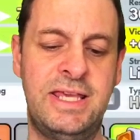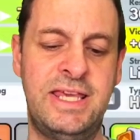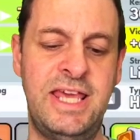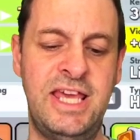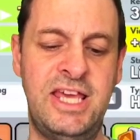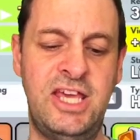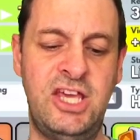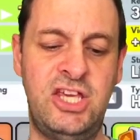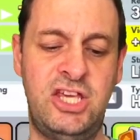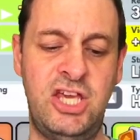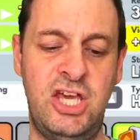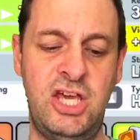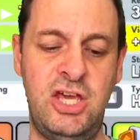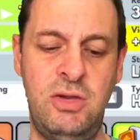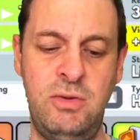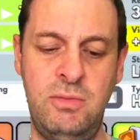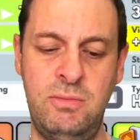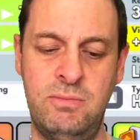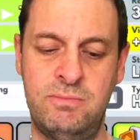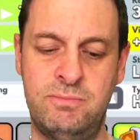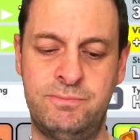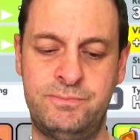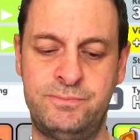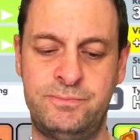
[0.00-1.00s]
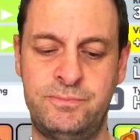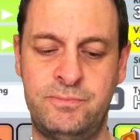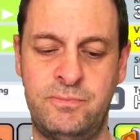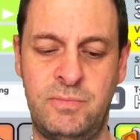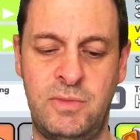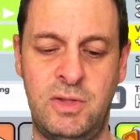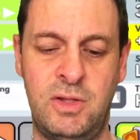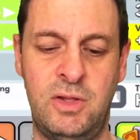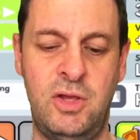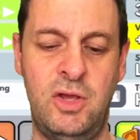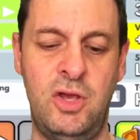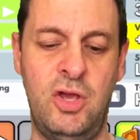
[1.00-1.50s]
Gigagoo,
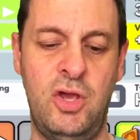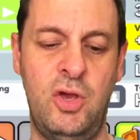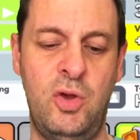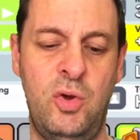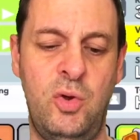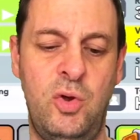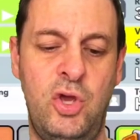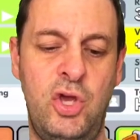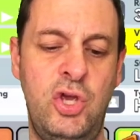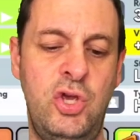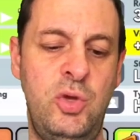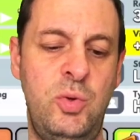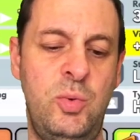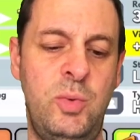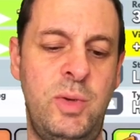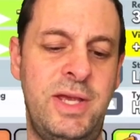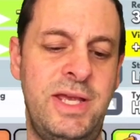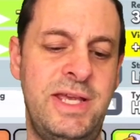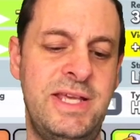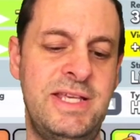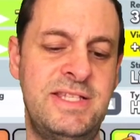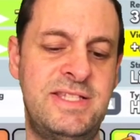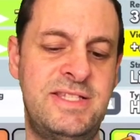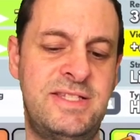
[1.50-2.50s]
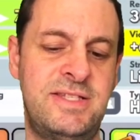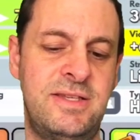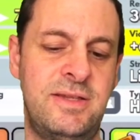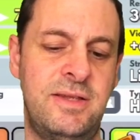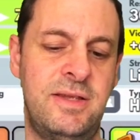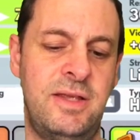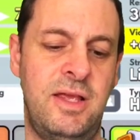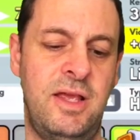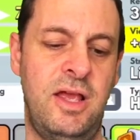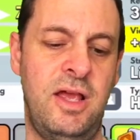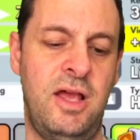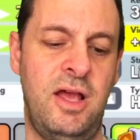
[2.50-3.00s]
who is,
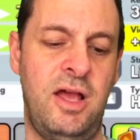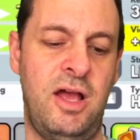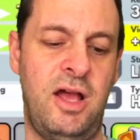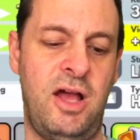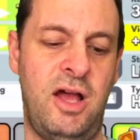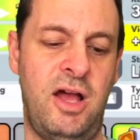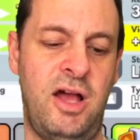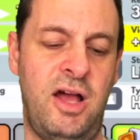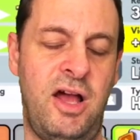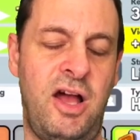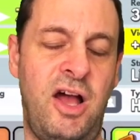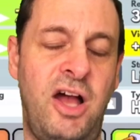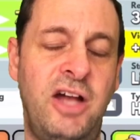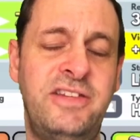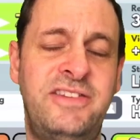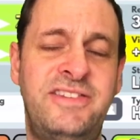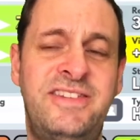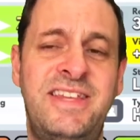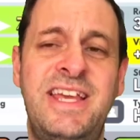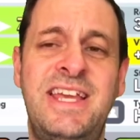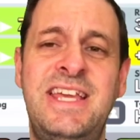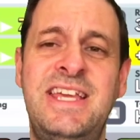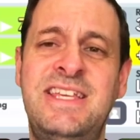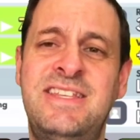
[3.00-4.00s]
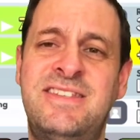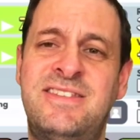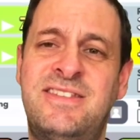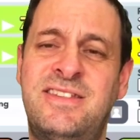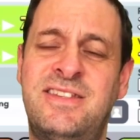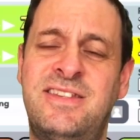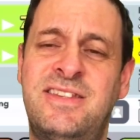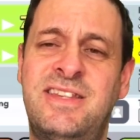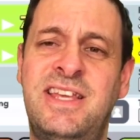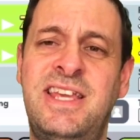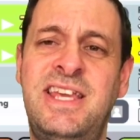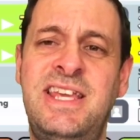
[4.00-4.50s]
I'd say
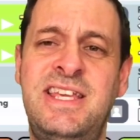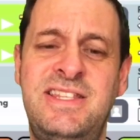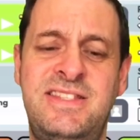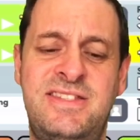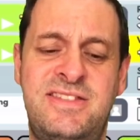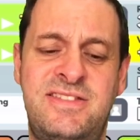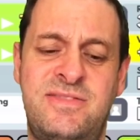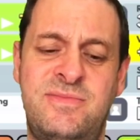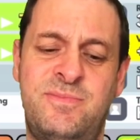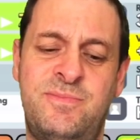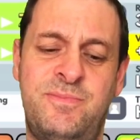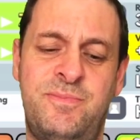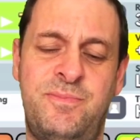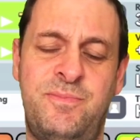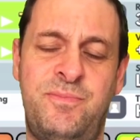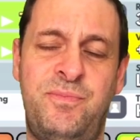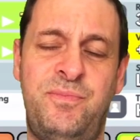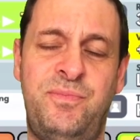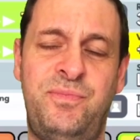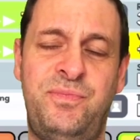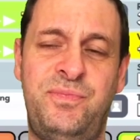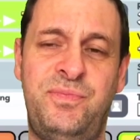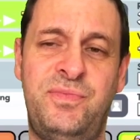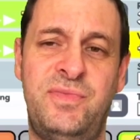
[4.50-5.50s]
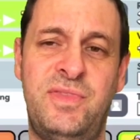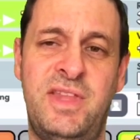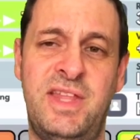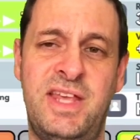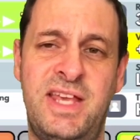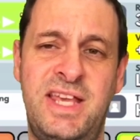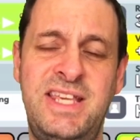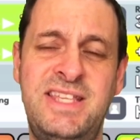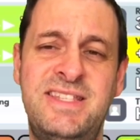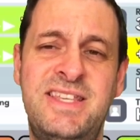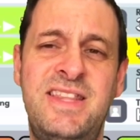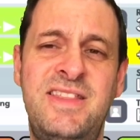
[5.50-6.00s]
he's he's
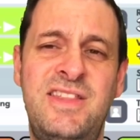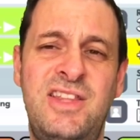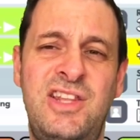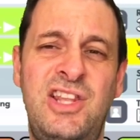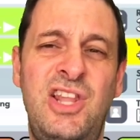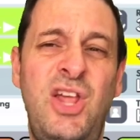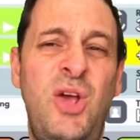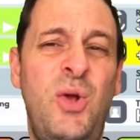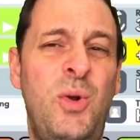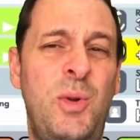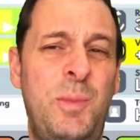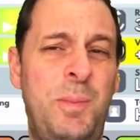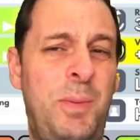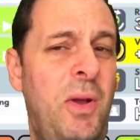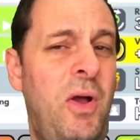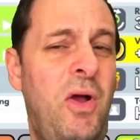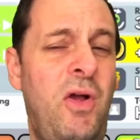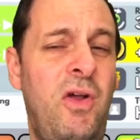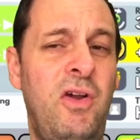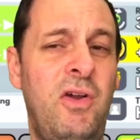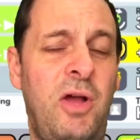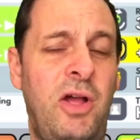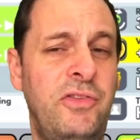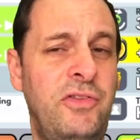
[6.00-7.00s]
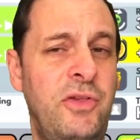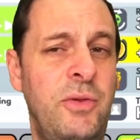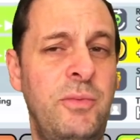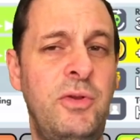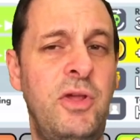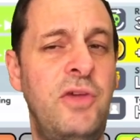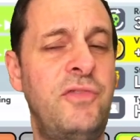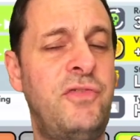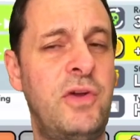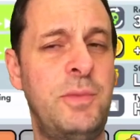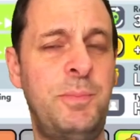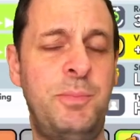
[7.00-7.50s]
he's in the lower part. I don't
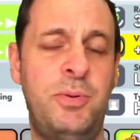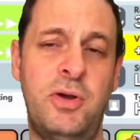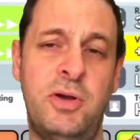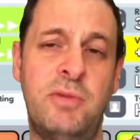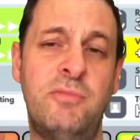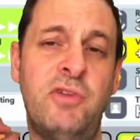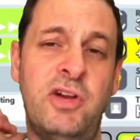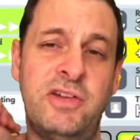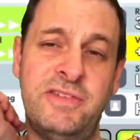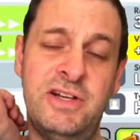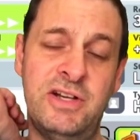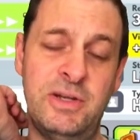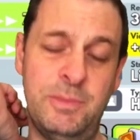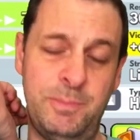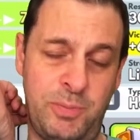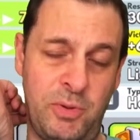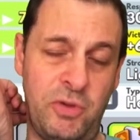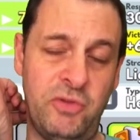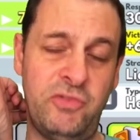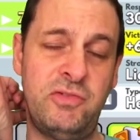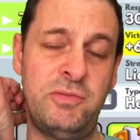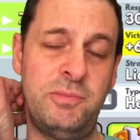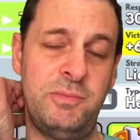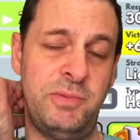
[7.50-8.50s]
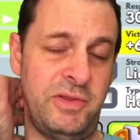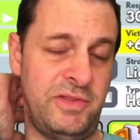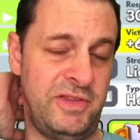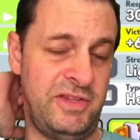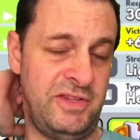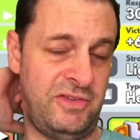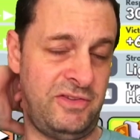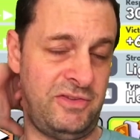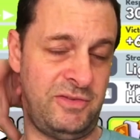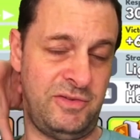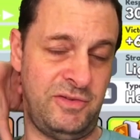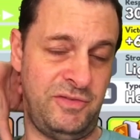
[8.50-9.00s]
know if I put him right near the bottom, but
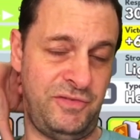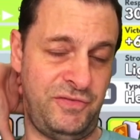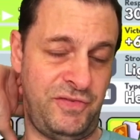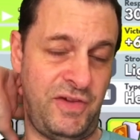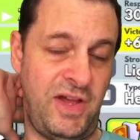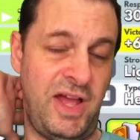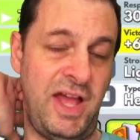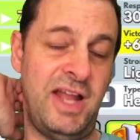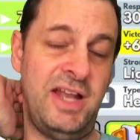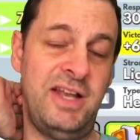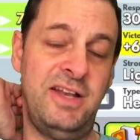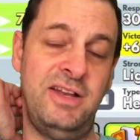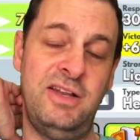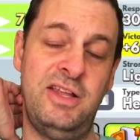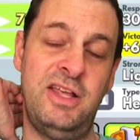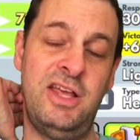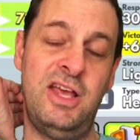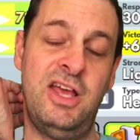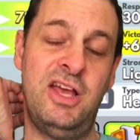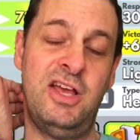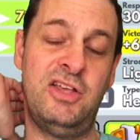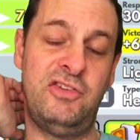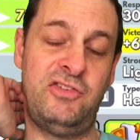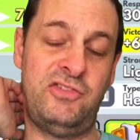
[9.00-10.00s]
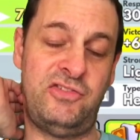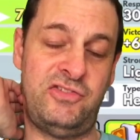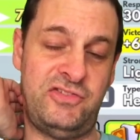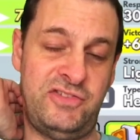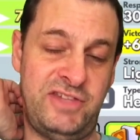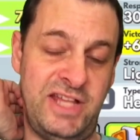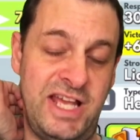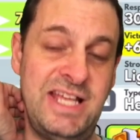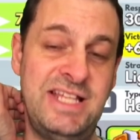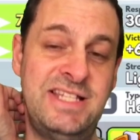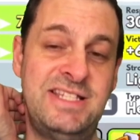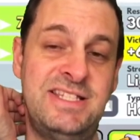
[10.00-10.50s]
this the fan has
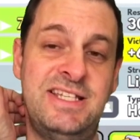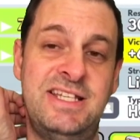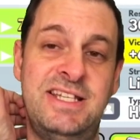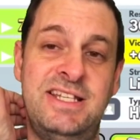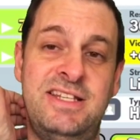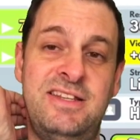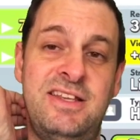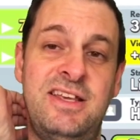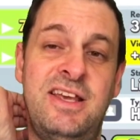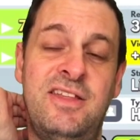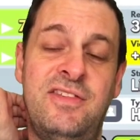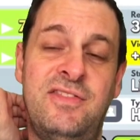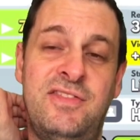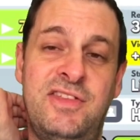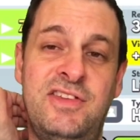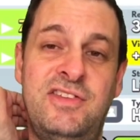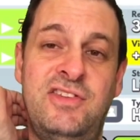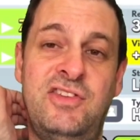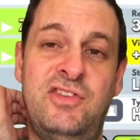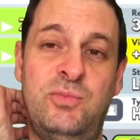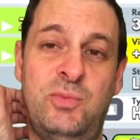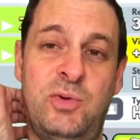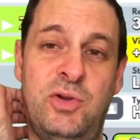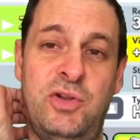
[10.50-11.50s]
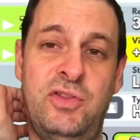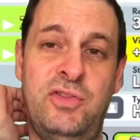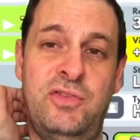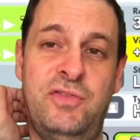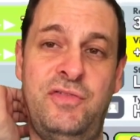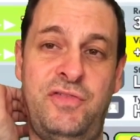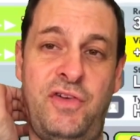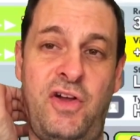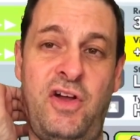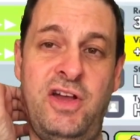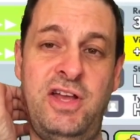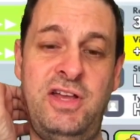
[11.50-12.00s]
stated this is one of the
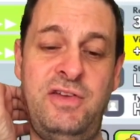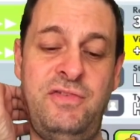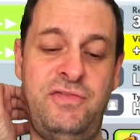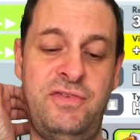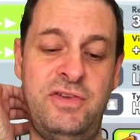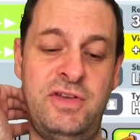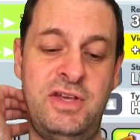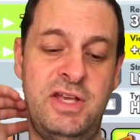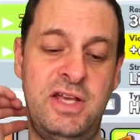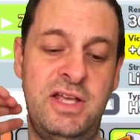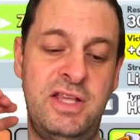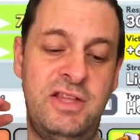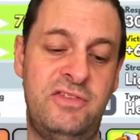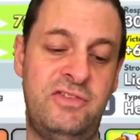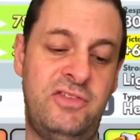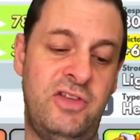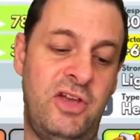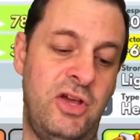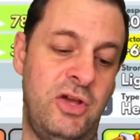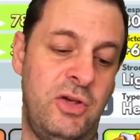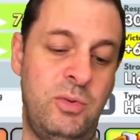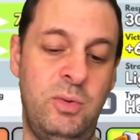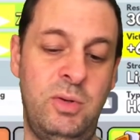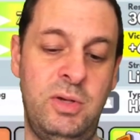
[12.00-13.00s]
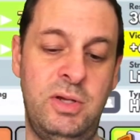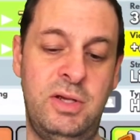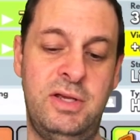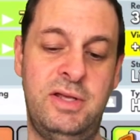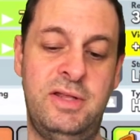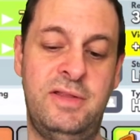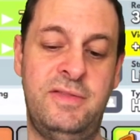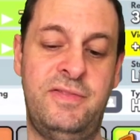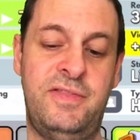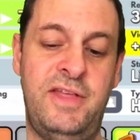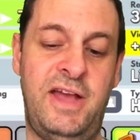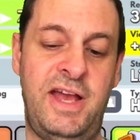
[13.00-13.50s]
five, so
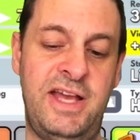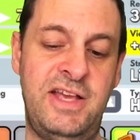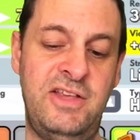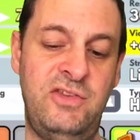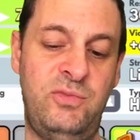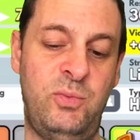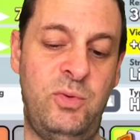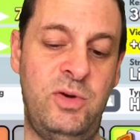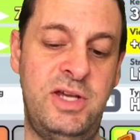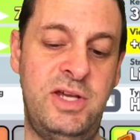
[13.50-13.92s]
that is